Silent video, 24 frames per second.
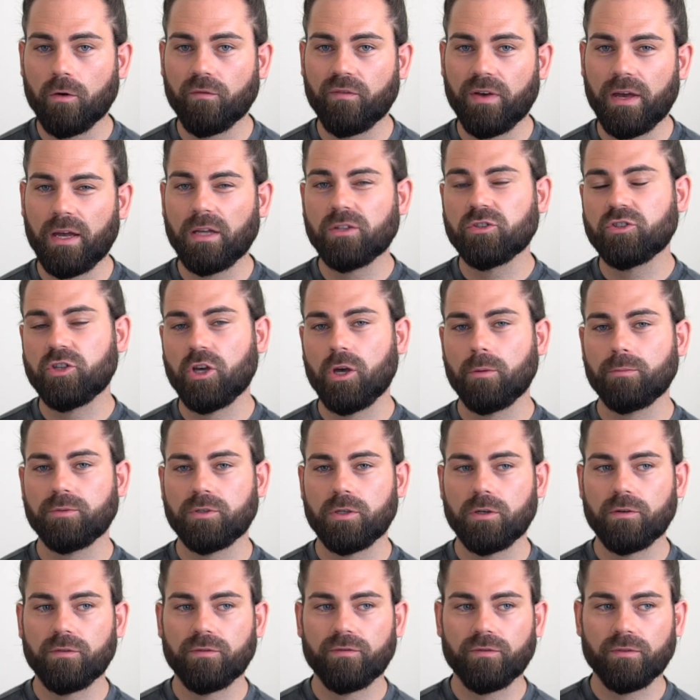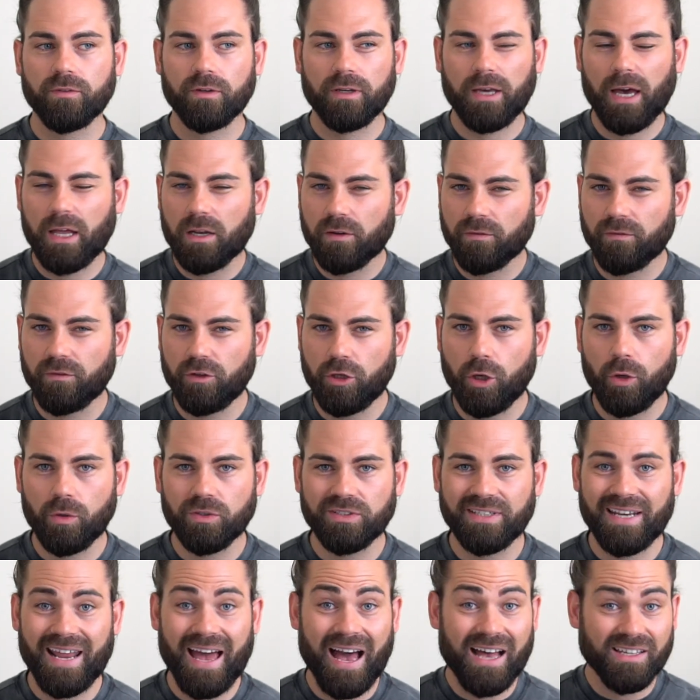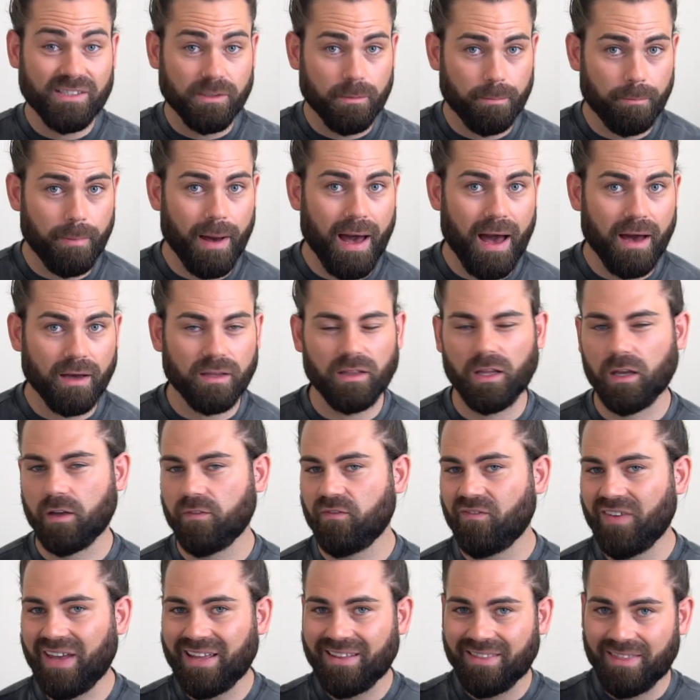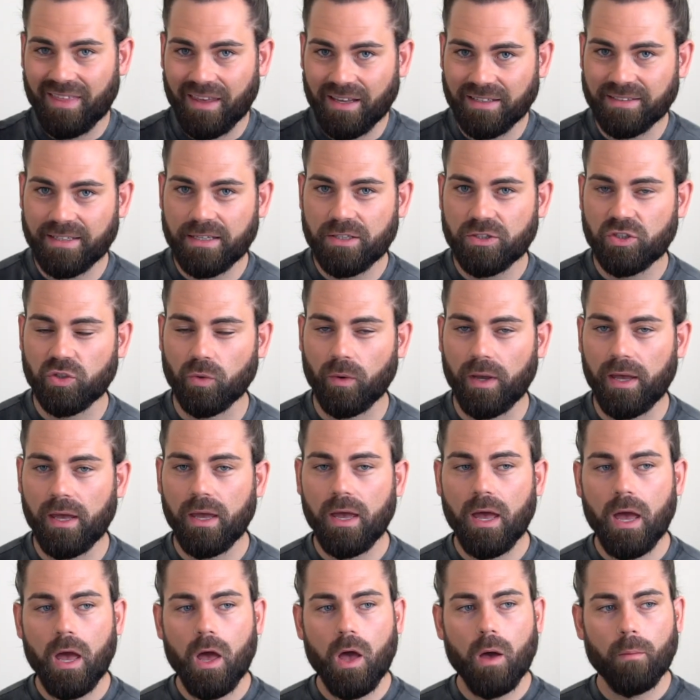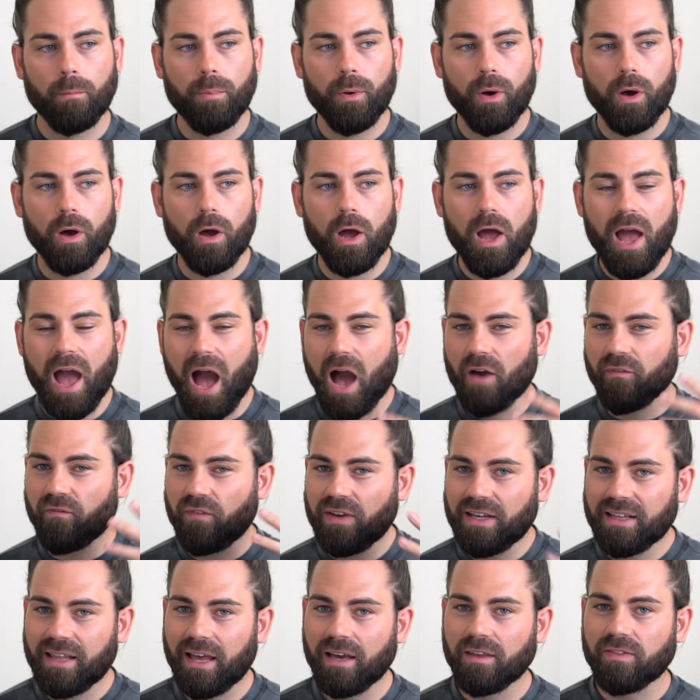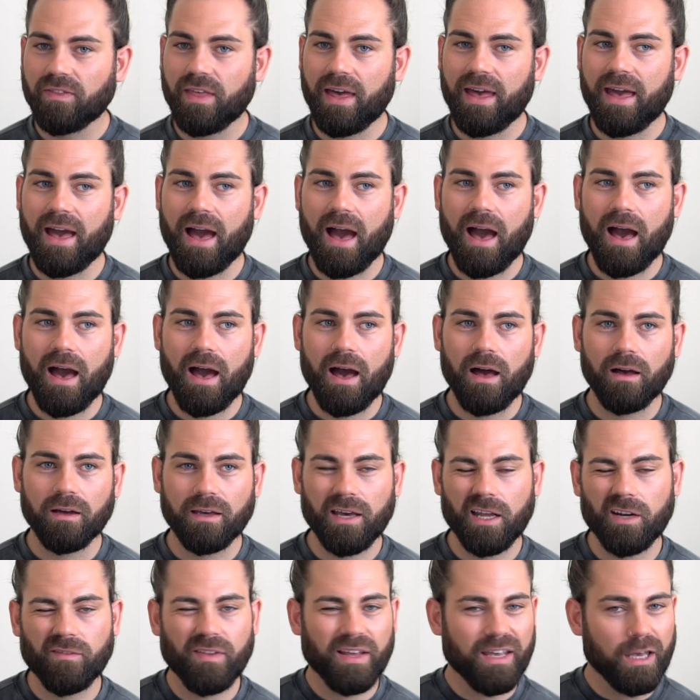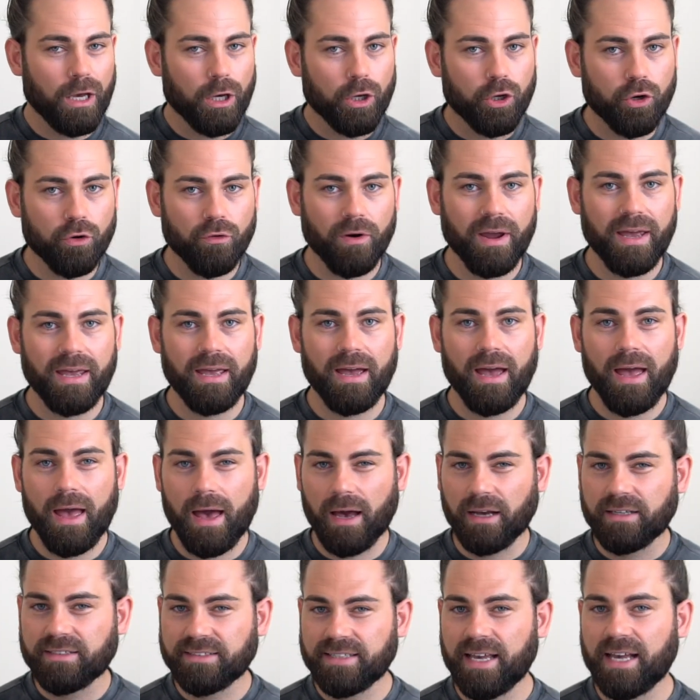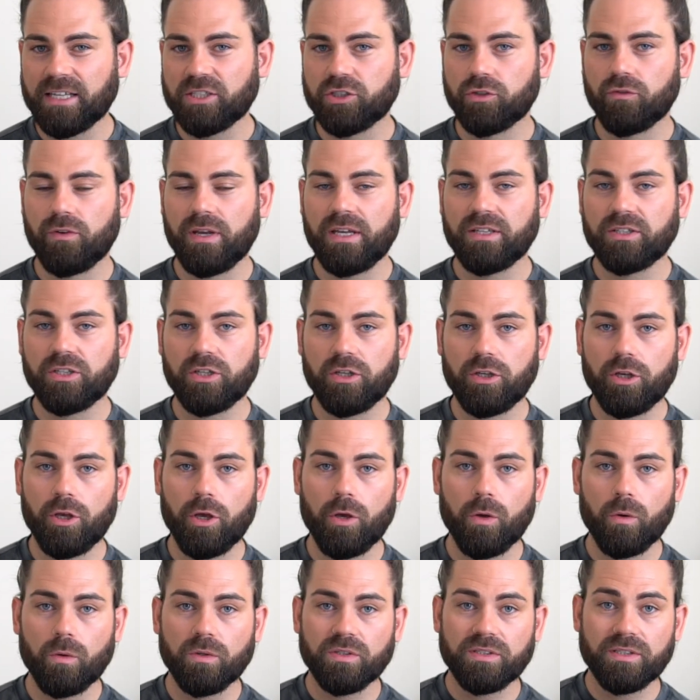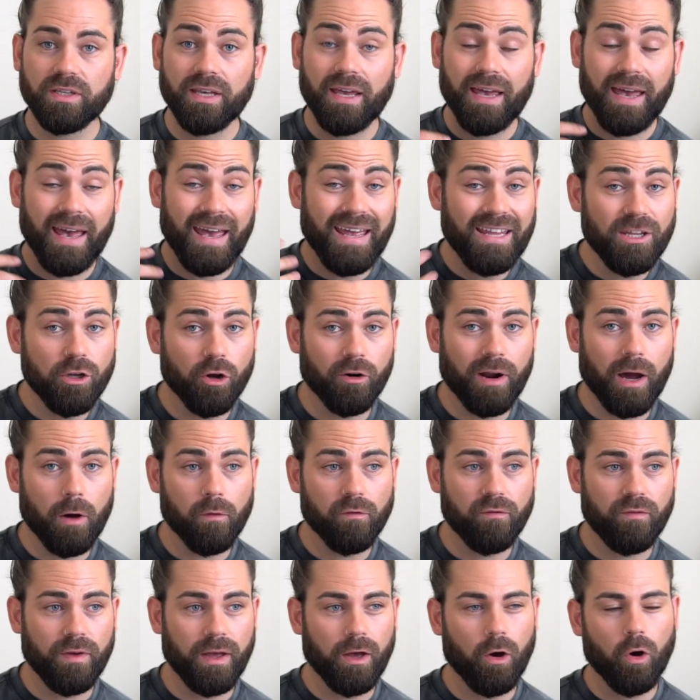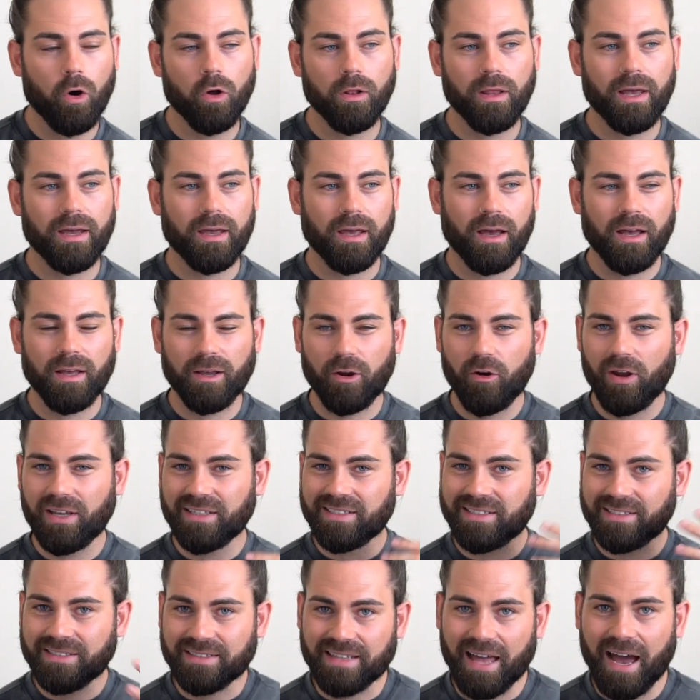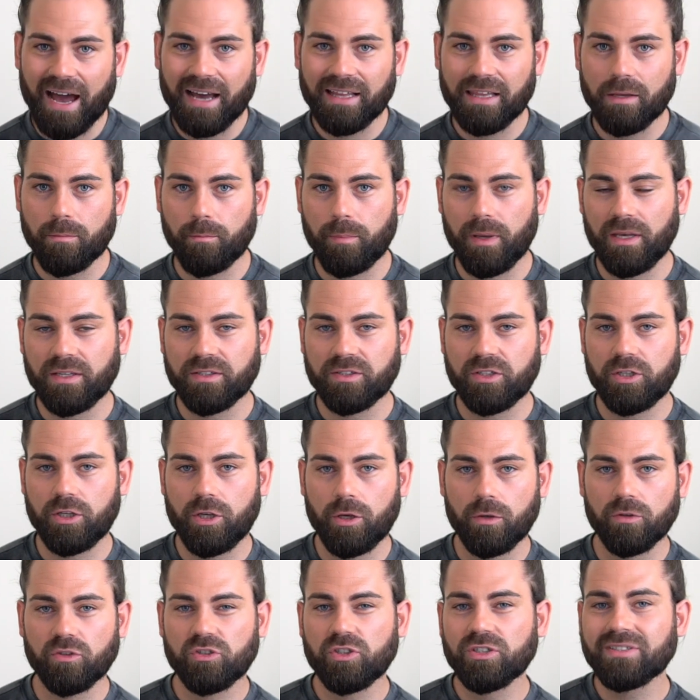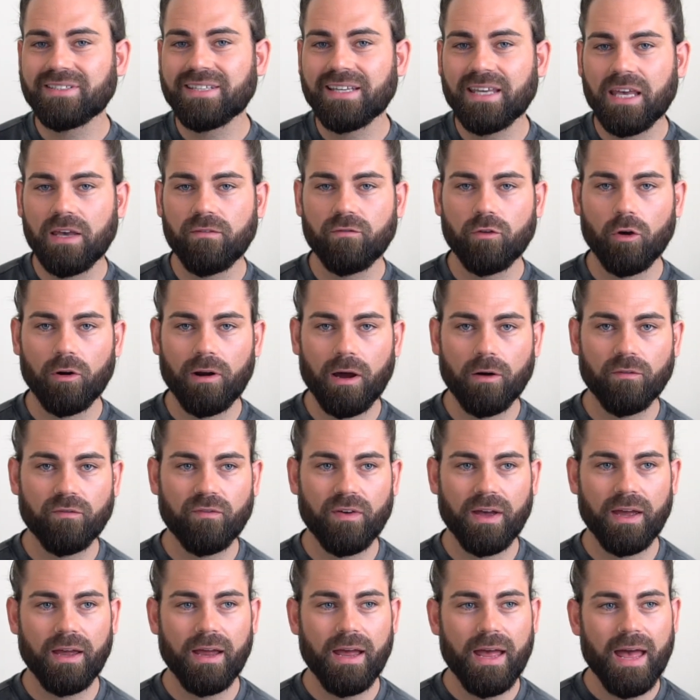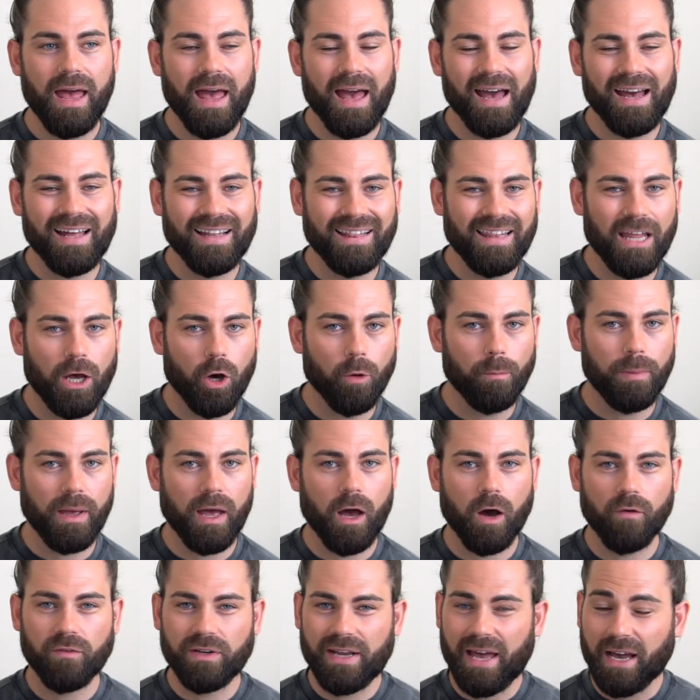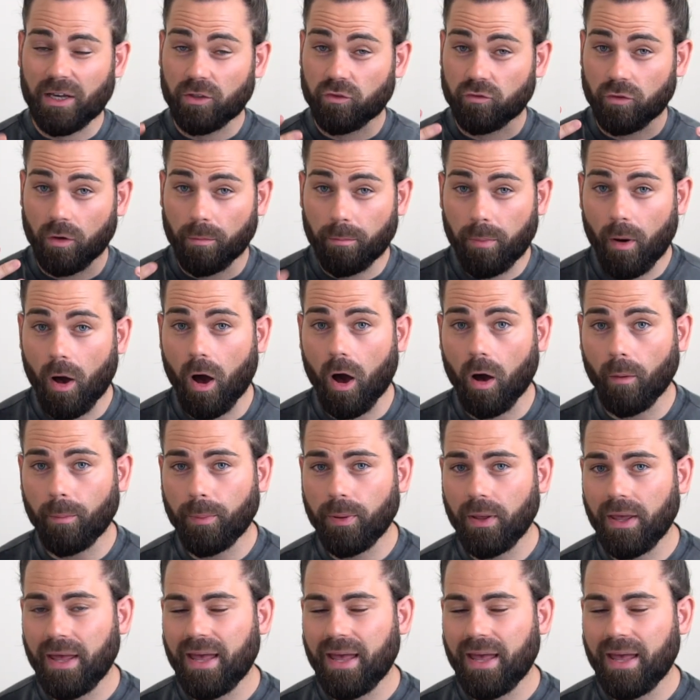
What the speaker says: of it in terms of kind of using it as a bag, like fitting things into it. But I feel like they are kind of like a great accessory to use in your outfit, or like a great styling piece to use, just to give your outfit a little bit of an extra pop